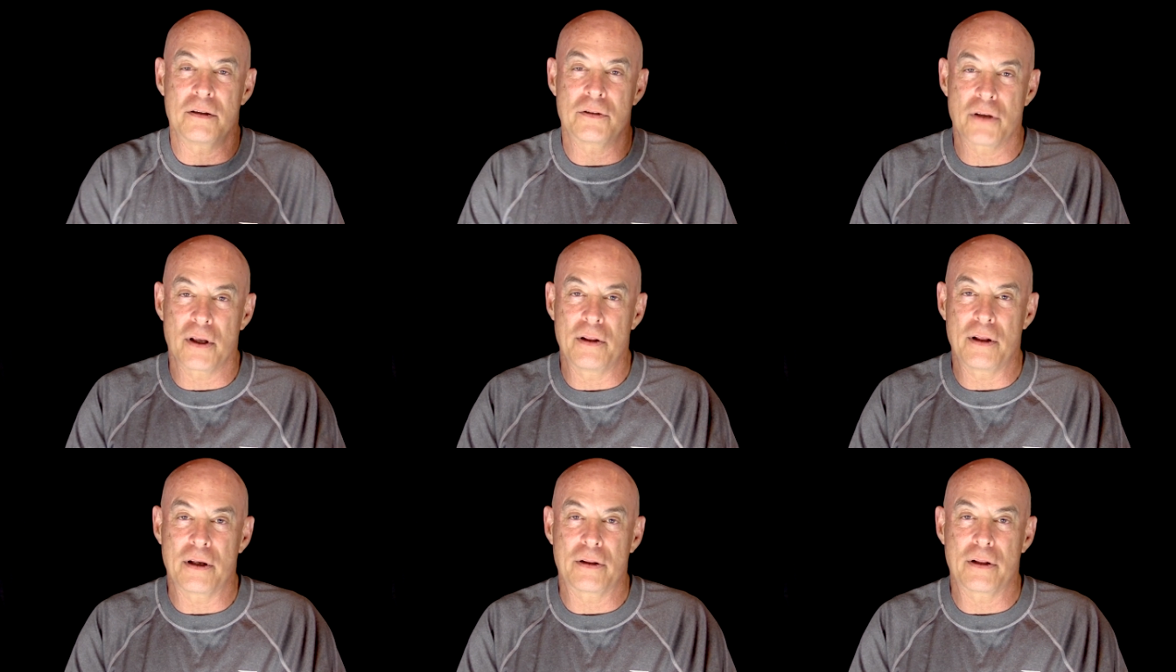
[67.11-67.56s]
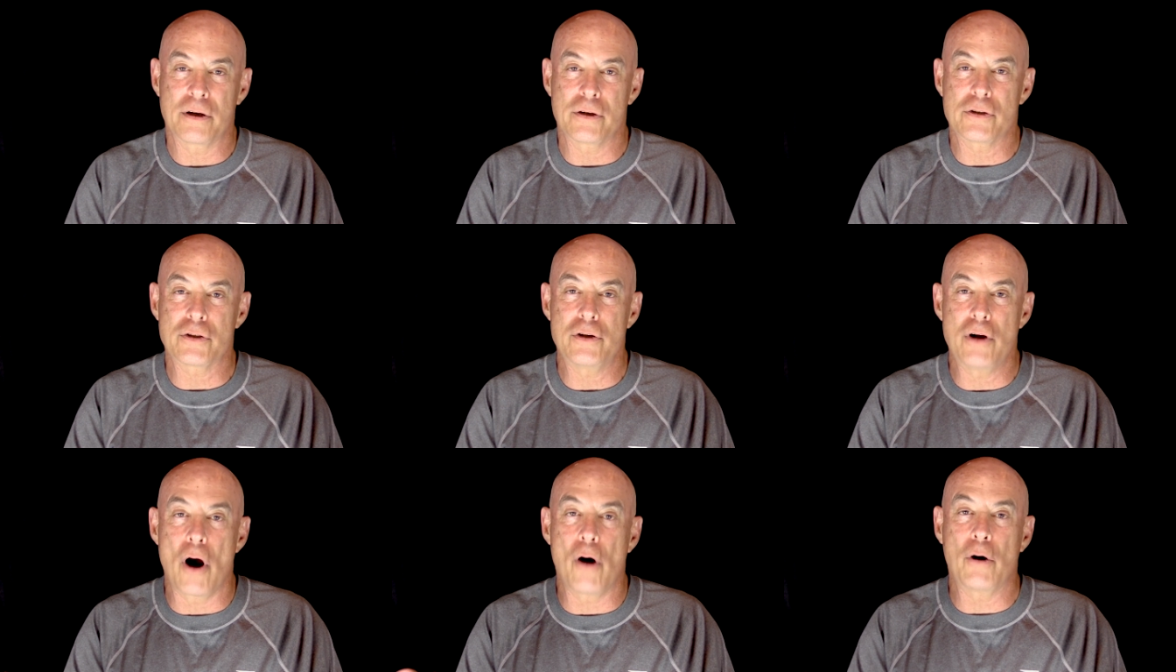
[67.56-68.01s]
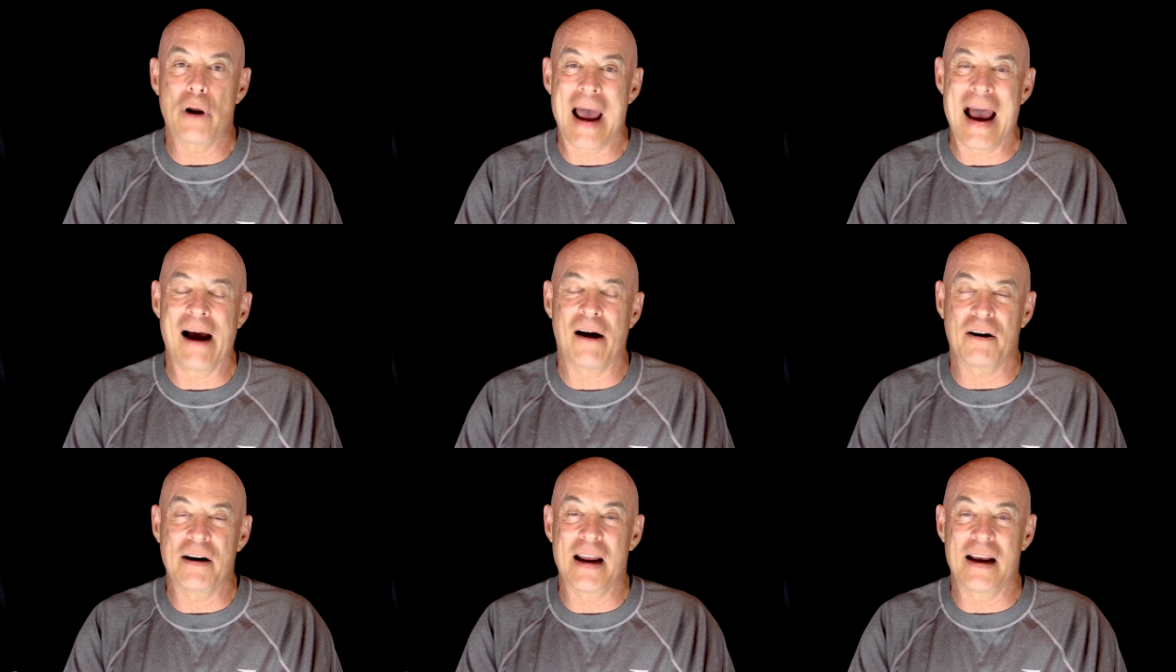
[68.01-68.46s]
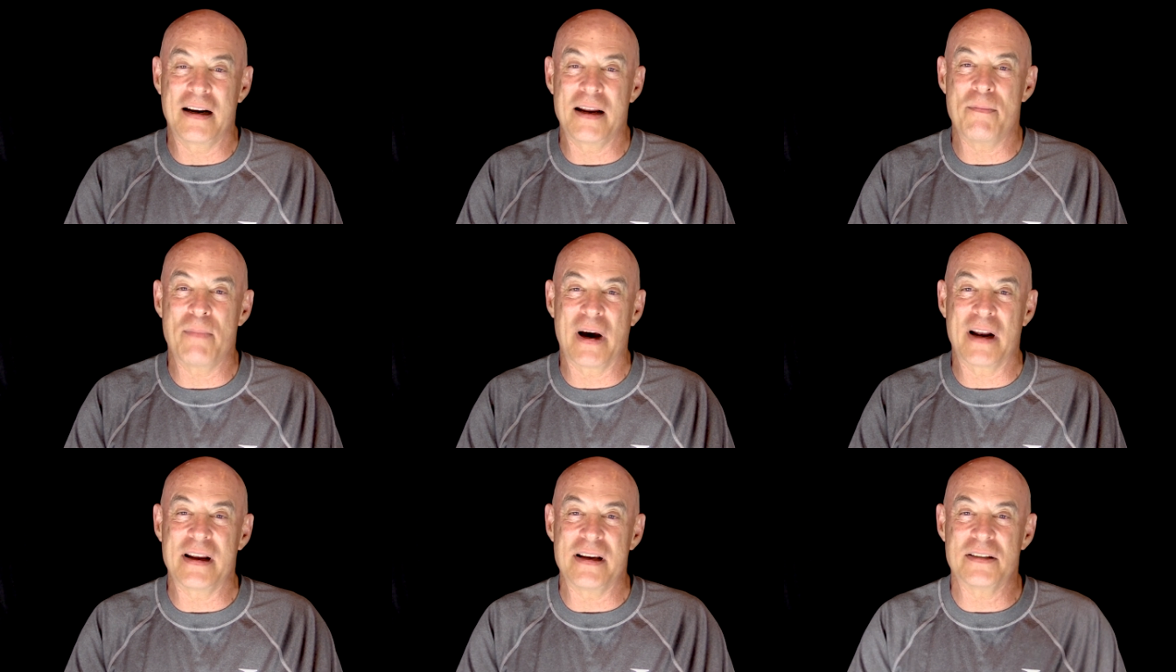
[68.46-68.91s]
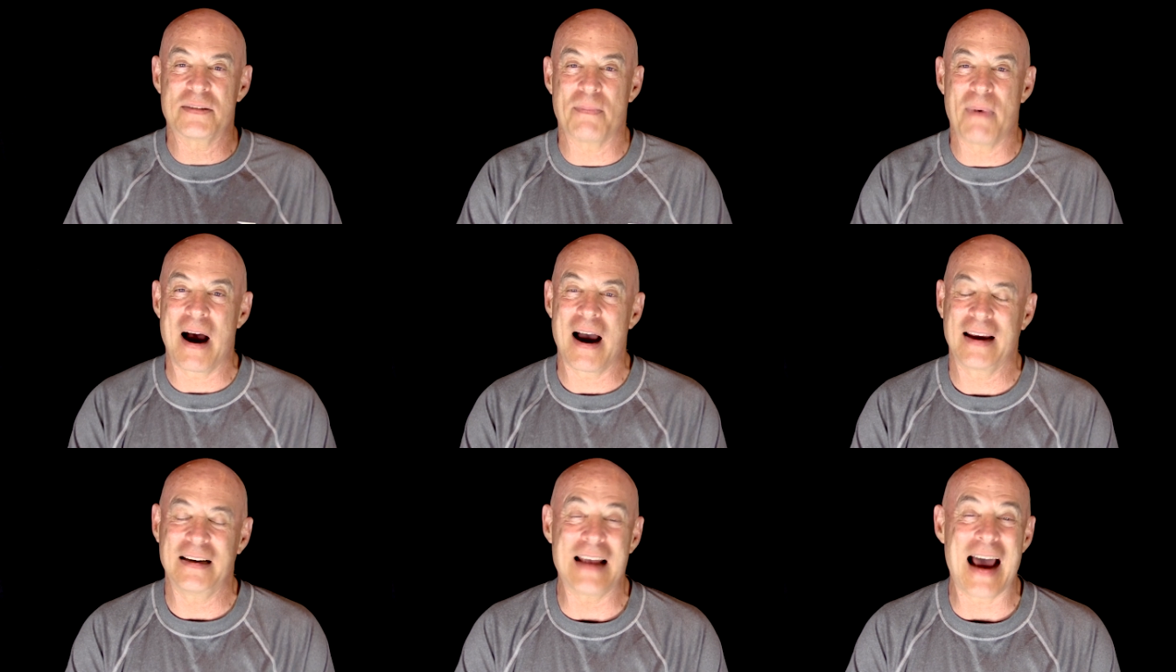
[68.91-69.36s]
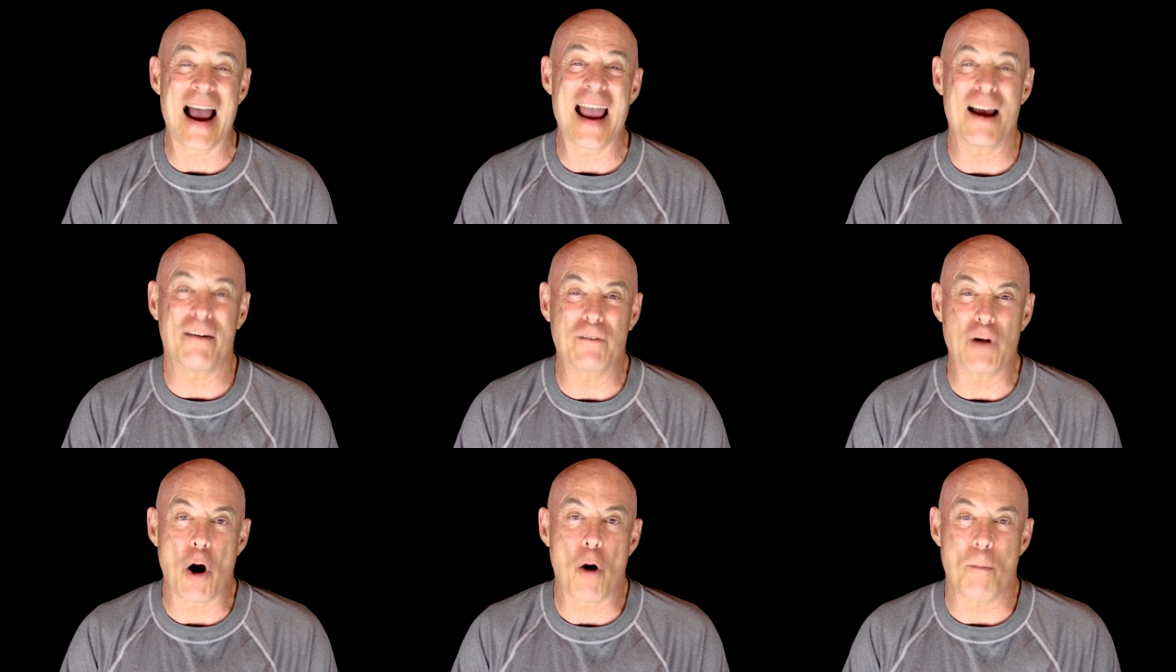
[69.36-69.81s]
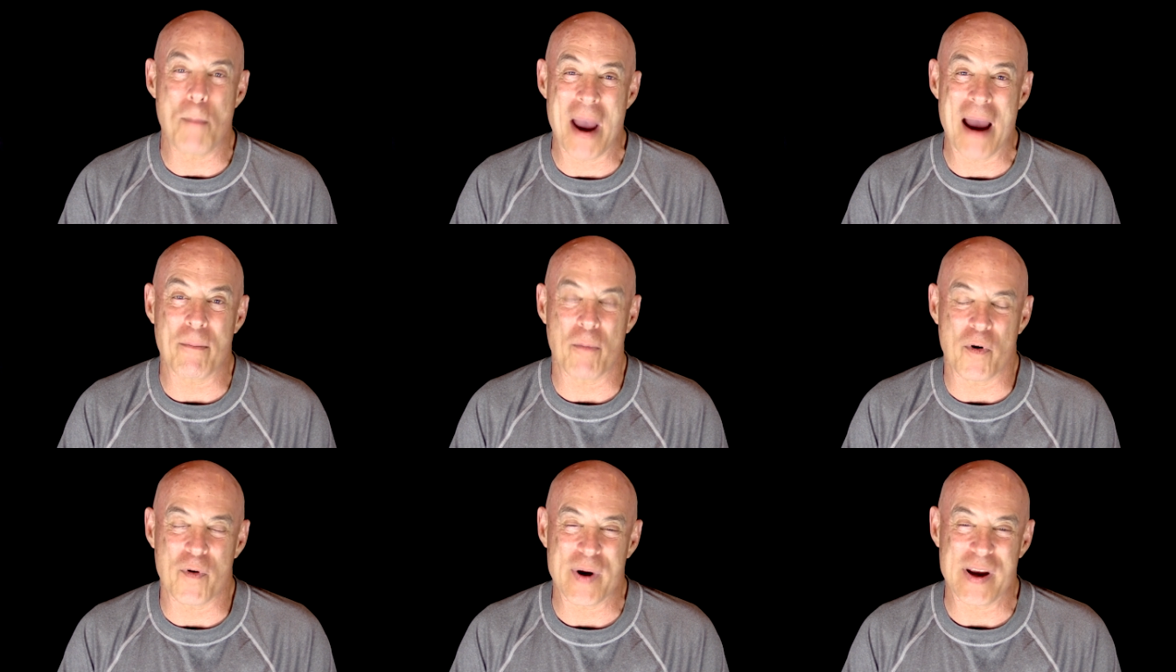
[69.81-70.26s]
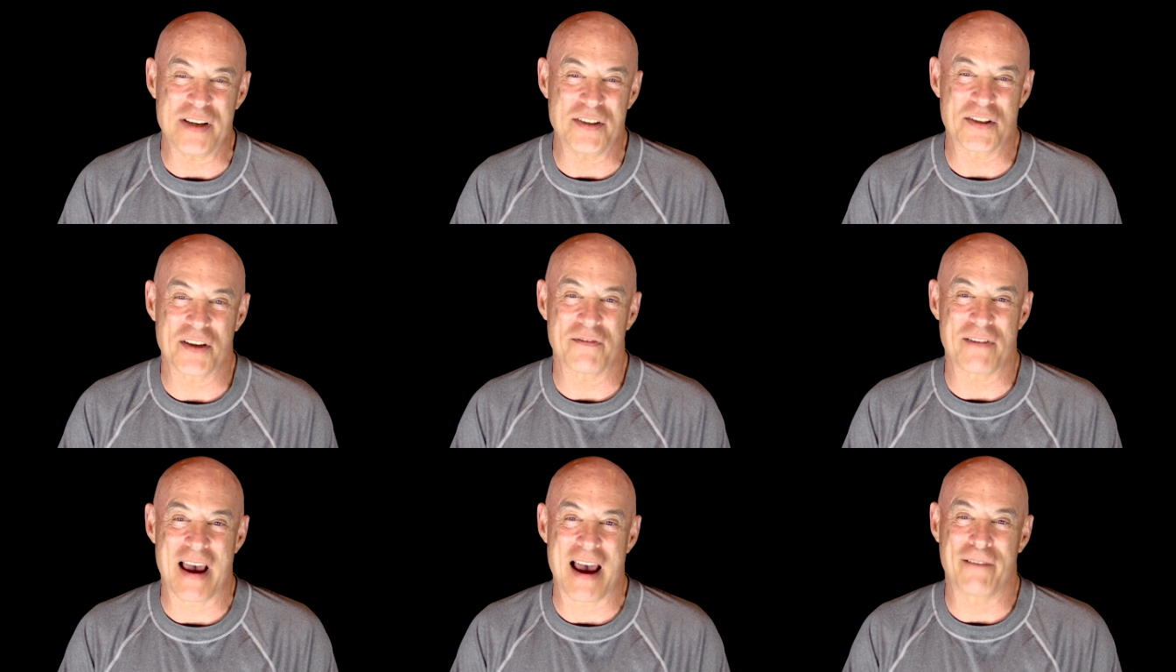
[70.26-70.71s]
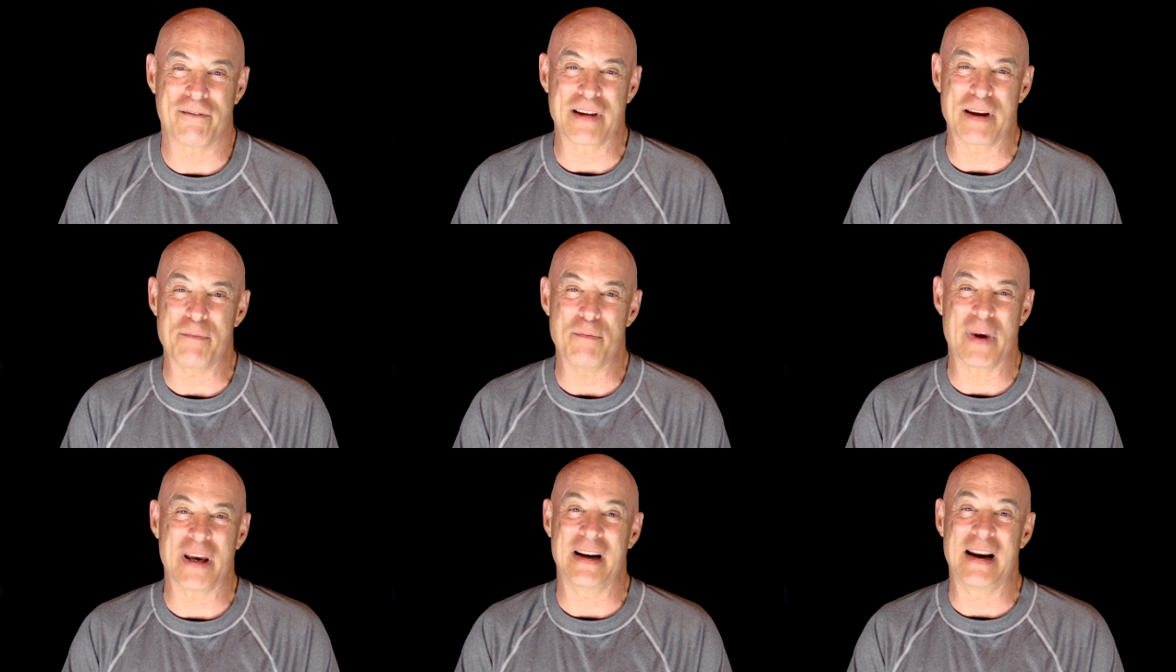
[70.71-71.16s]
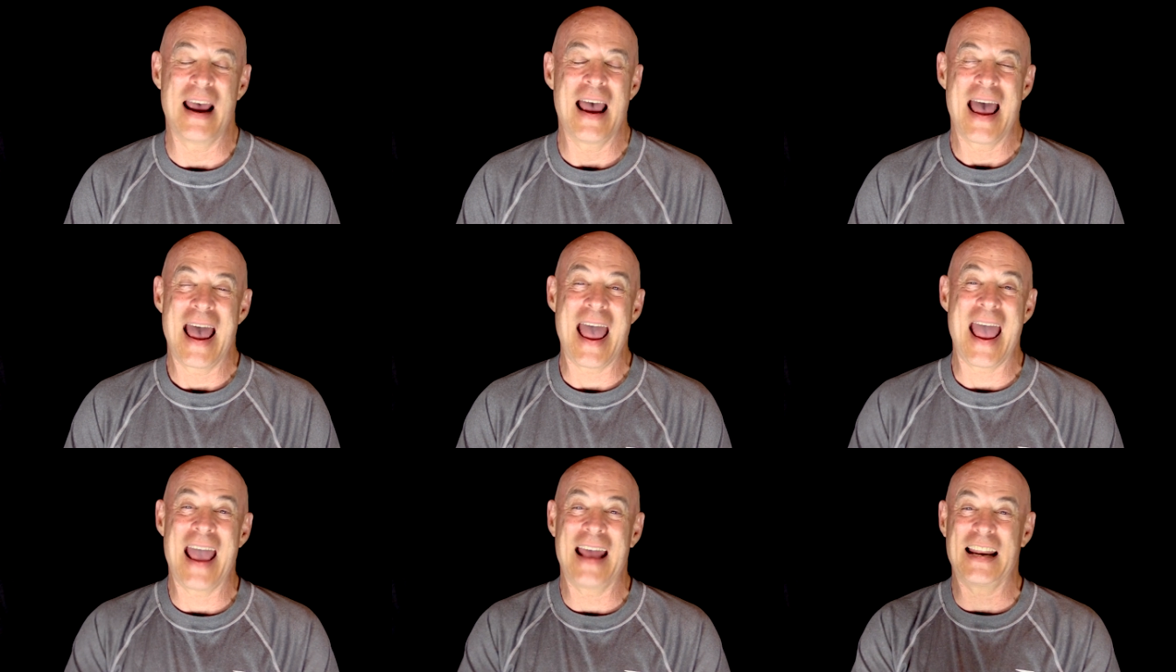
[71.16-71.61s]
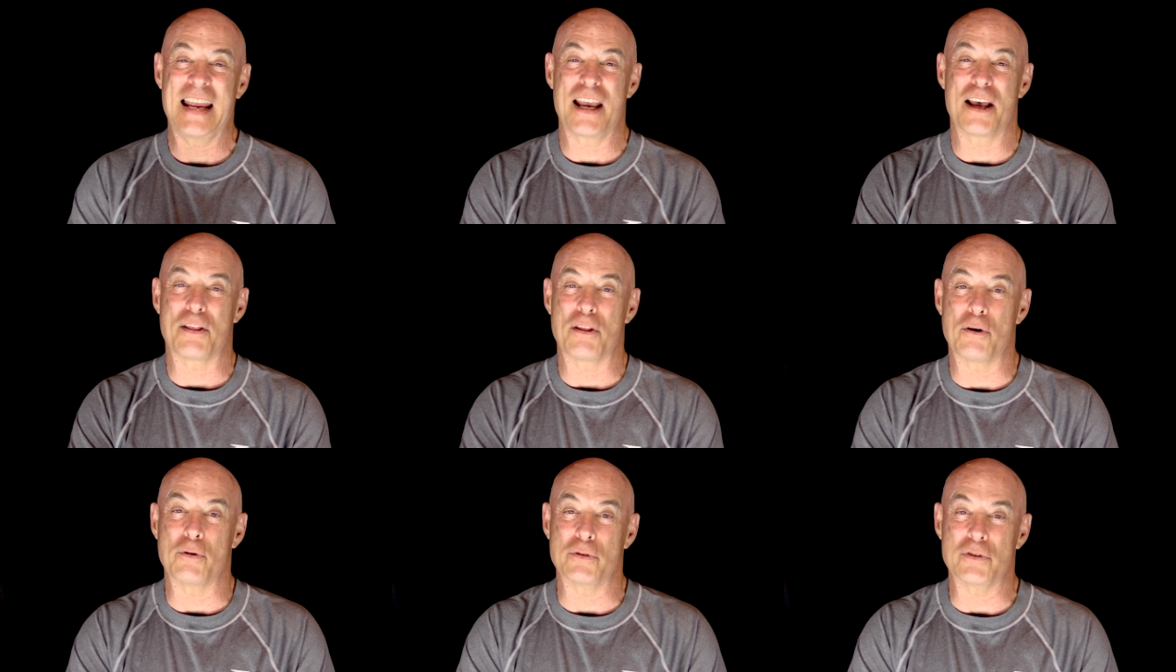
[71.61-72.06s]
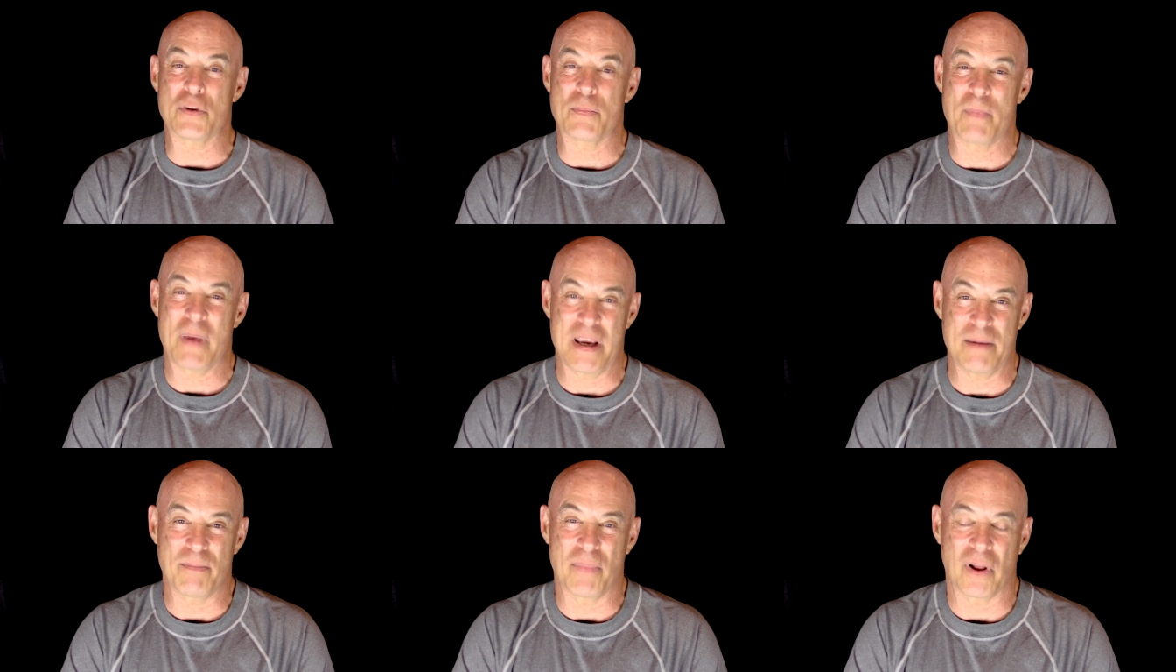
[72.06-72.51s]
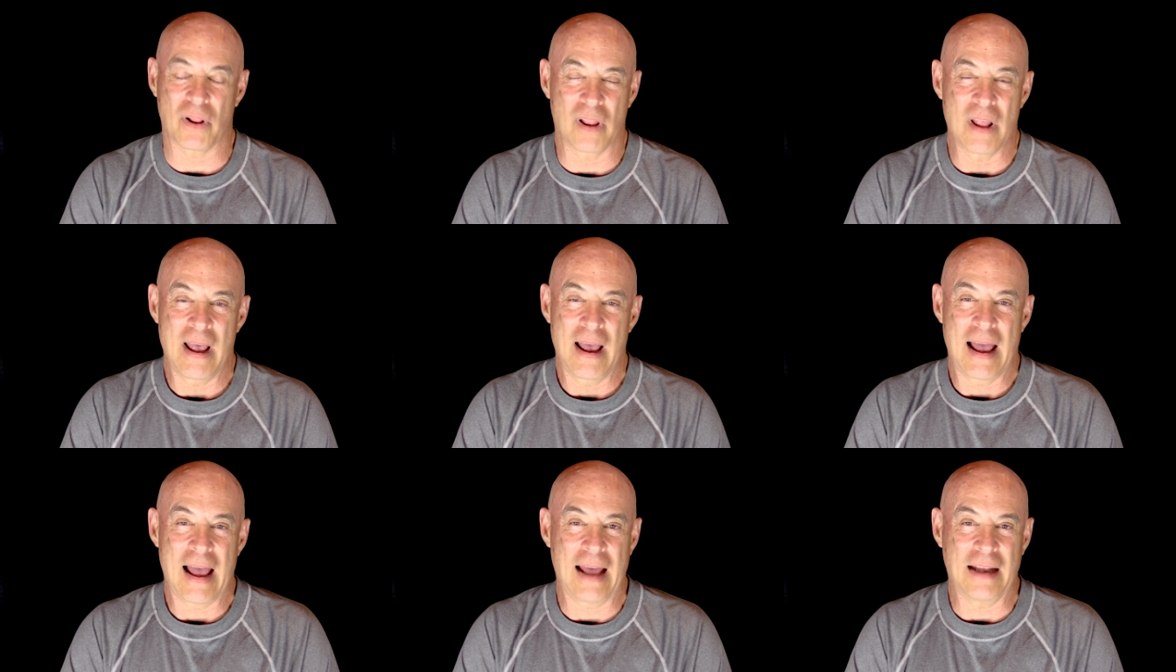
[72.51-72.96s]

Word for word: so that there's no doubt in anybody's mind, I have no memories of having been any of those people.